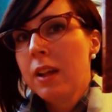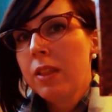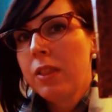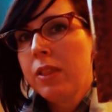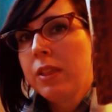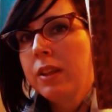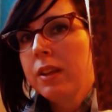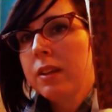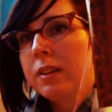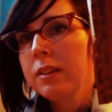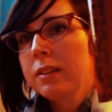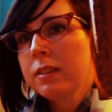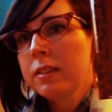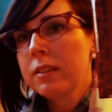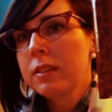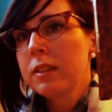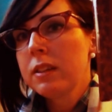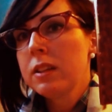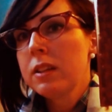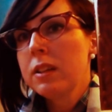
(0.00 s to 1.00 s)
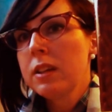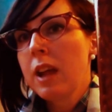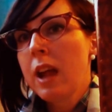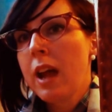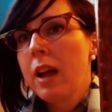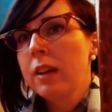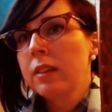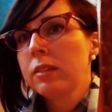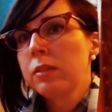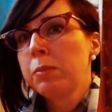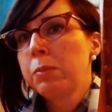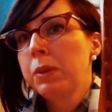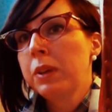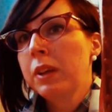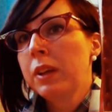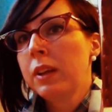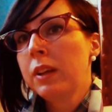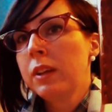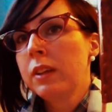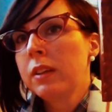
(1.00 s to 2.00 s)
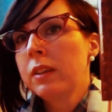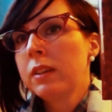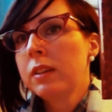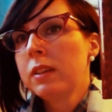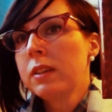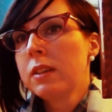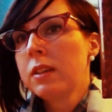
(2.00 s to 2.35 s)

This has been